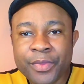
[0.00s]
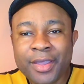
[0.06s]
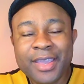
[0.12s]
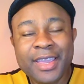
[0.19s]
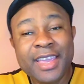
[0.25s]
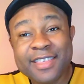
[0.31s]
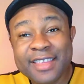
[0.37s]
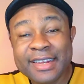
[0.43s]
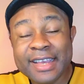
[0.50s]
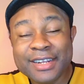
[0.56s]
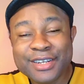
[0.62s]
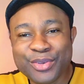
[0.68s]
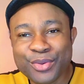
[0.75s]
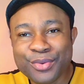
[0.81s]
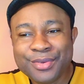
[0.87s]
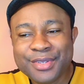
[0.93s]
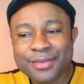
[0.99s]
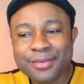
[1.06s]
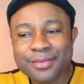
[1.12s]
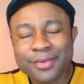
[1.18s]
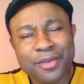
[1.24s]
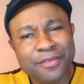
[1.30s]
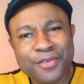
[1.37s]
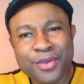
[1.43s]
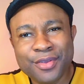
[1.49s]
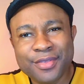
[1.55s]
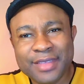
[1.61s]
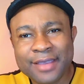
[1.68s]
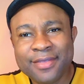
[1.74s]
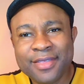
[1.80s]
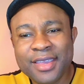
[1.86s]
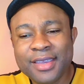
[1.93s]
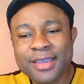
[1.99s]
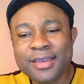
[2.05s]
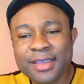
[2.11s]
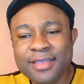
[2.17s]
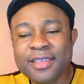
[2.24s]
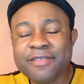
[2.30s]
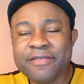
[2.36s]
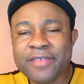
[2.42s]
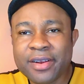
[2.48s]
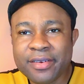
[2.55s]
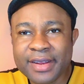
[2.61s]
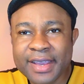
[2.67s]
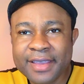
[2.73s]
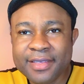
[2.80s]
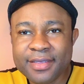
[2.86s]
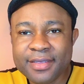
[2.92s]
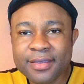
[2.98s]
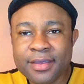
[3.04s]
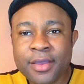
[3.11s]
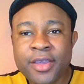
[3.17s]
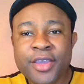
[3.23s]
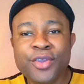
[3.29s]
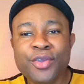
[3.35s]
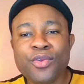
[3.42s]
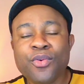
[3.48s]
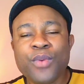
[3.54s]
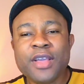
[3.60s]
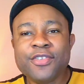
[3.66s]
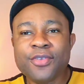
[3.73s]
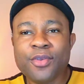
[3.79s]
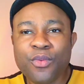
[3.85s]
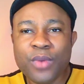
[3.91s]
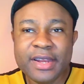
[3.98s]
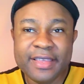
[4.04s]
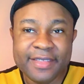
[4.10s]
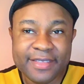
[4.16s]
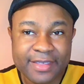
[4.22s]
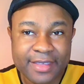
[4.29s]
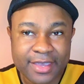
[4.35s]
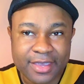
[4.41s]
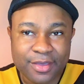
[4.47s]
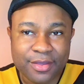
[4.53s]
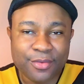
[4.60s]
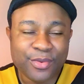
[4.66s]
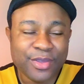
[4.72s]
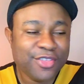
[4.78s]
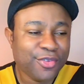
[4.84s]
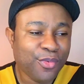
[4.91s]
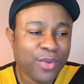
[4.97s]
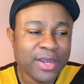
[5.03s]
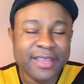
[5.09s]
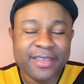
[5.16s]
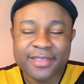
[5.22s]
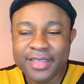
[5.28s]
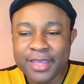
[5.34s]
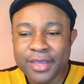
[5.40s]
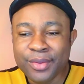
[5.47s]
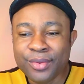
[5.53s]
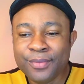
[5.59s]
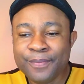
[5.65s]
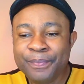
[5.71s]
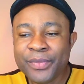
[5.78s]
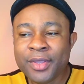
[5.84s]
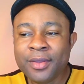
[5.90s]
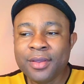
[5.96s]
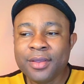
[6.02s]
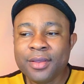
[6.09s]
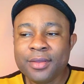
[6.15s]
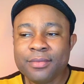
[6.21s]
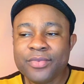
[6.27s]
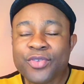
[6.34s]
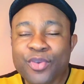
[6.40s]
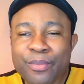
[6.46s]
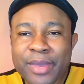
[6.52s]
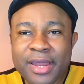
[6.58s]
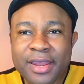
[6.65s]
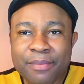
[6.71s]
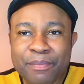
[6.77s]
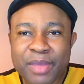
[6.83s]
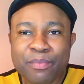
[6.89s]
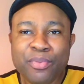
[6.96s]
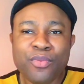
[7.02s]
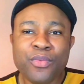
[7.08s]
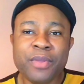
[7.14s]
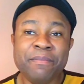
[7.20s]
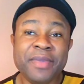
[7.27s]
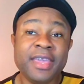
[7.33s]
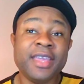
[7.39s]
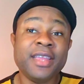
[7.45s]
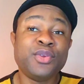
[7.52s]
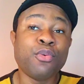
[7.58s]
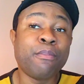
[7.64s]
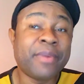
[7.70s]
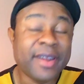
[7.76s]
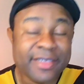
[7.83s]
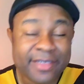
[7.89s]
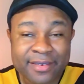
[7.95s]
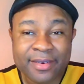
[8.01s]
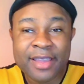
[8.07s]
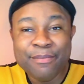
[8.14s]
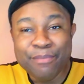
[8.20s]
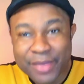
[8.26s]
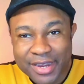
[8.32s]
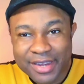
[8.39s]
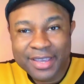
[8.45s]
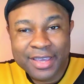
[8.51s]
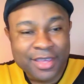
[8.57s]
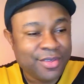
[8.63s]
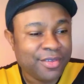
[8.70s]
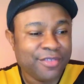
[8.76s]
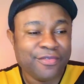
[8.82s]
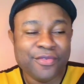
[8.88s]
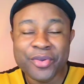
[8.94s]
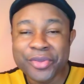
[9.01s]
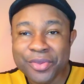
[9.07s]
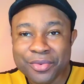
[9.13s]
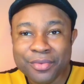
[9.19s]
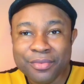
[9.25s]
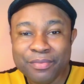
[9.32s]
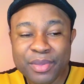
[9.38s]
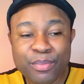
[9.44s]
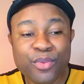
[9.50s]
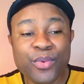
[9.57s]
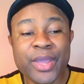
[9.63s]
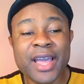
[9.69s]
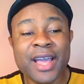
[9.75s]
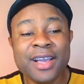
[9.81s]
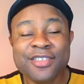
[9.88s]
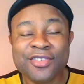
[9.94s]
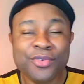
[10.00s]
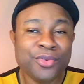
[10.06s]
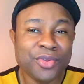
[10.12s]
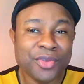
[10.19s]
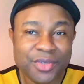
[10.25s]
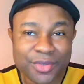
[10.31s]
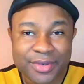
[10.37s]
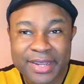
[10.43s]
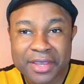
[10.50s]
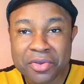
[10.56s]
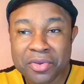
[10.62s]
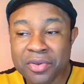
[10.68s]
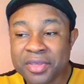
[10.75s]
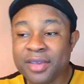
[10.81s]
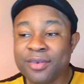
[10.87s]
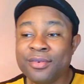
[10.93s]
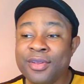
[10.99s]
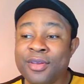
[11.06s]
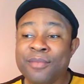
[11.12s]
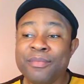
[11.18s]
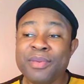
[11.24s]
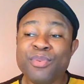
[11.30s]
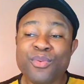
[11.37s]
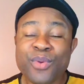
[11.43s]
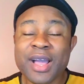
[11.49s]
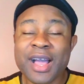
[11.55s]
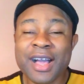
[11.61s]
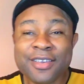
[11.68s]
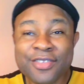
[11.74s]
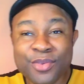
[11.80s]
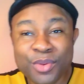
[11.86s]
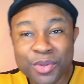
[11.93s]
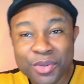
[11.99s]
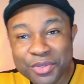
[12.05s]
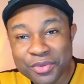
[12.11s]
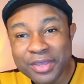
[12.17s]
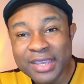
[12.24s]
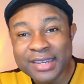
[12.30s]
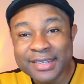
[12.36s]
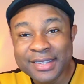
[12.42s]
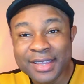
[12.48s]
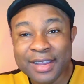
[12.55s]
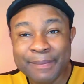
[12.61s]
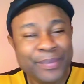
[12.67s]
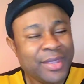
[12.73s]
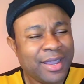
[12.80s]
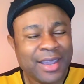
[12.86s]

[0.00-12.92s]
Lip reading: Isn't that good? Of course, I think this is very nice. You know, when someone is sick, when someone is ill, so many people will begin to prescribe medications for you. People will ask you not to take oil. People will ask you not to eat here.